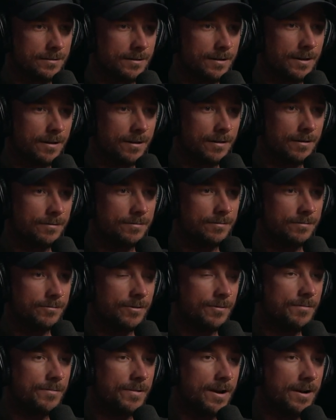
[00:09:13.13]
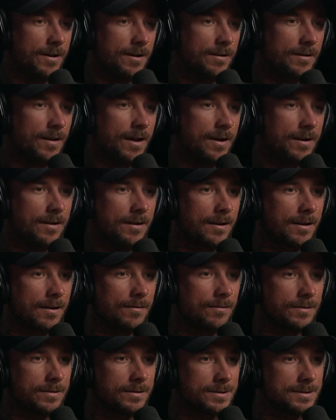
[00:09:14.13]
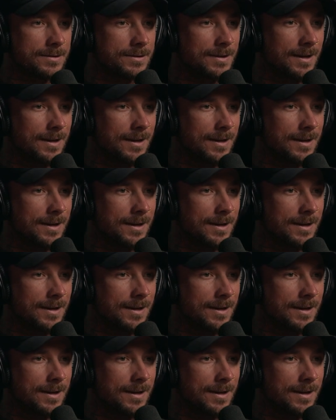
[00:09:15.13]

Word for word: You yeah, know, from yeah. there, like it was.